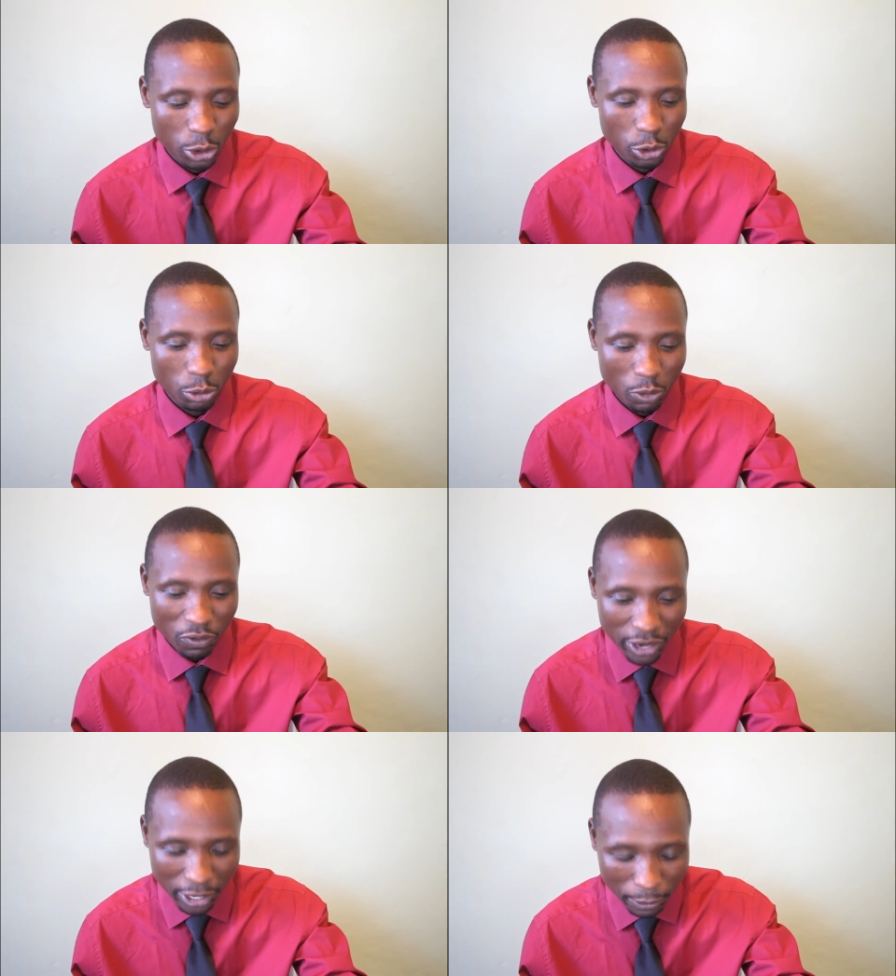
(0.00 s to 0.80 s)
to move
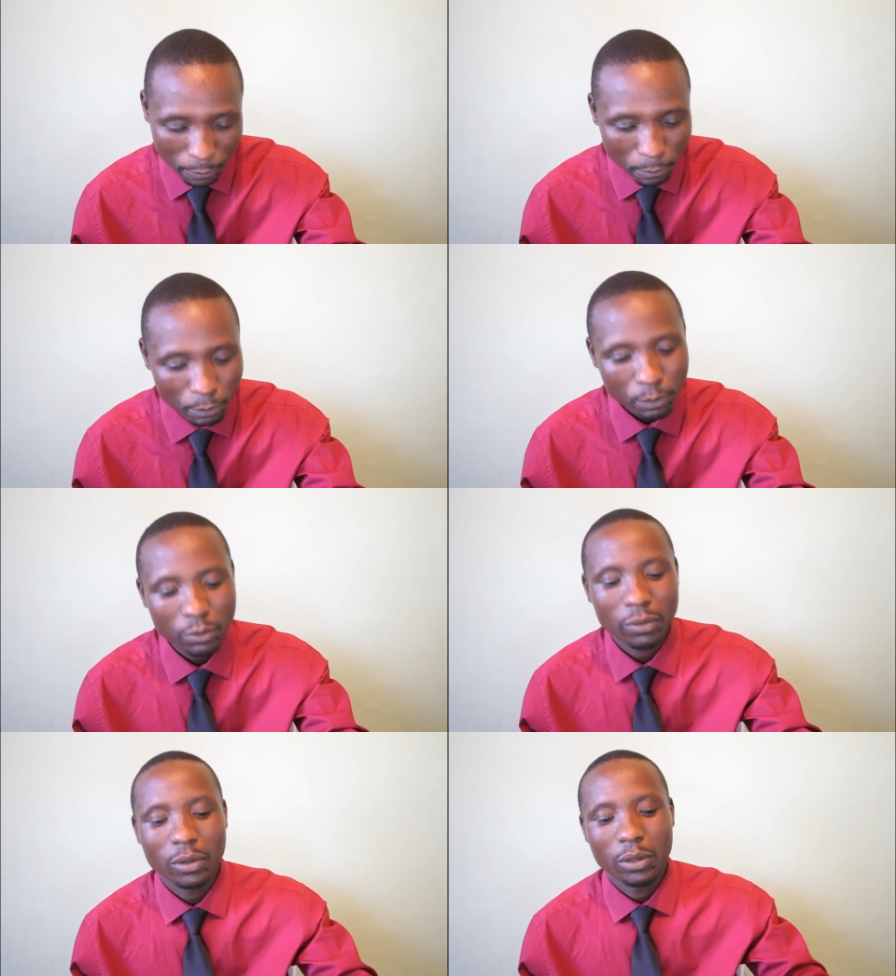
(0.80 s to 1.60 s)
in.
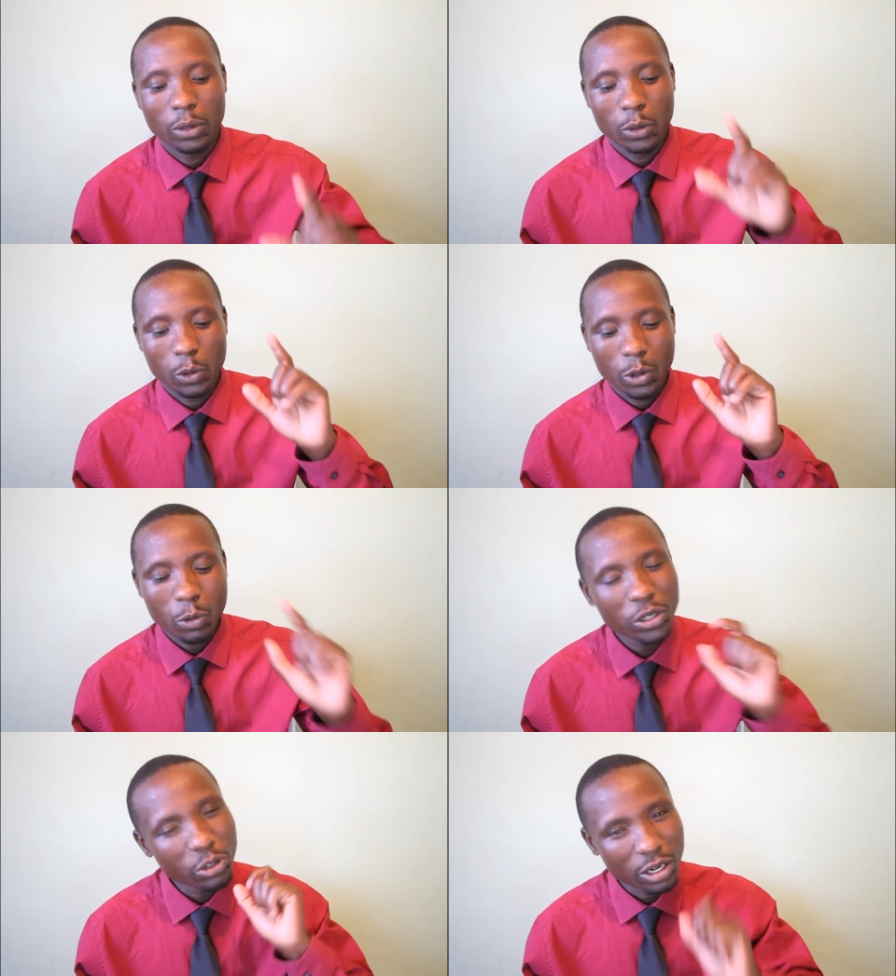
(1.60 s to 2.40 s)

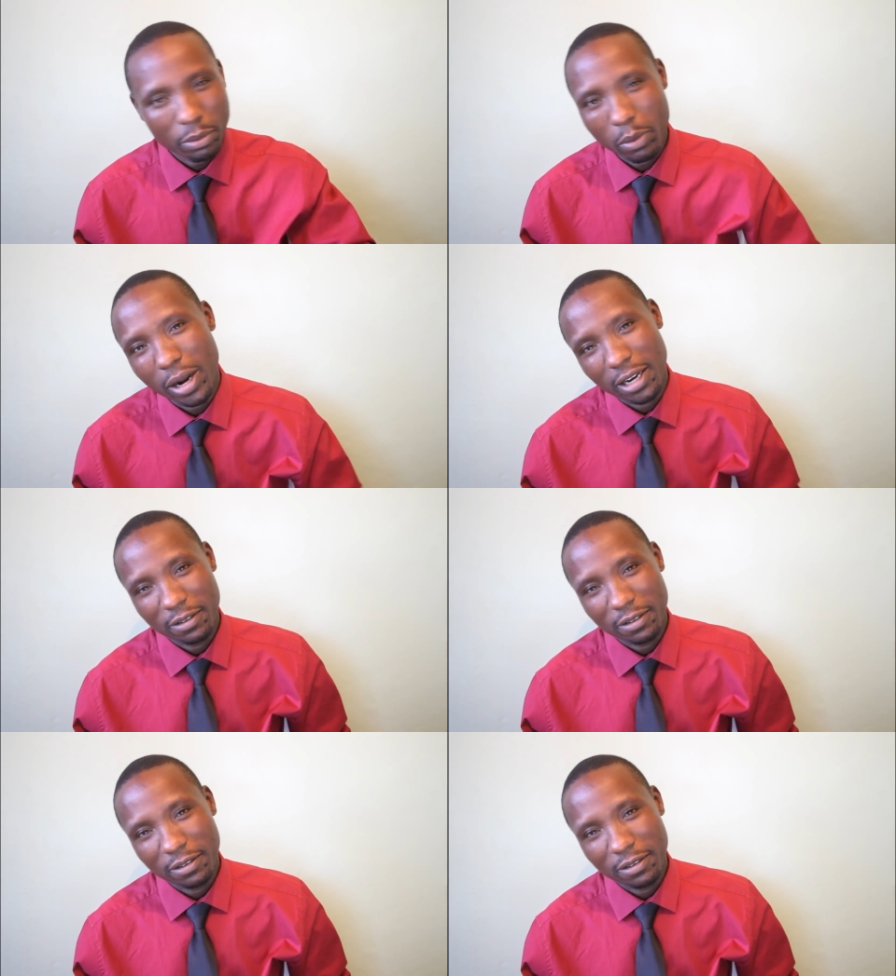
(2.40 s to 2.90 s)
Question number one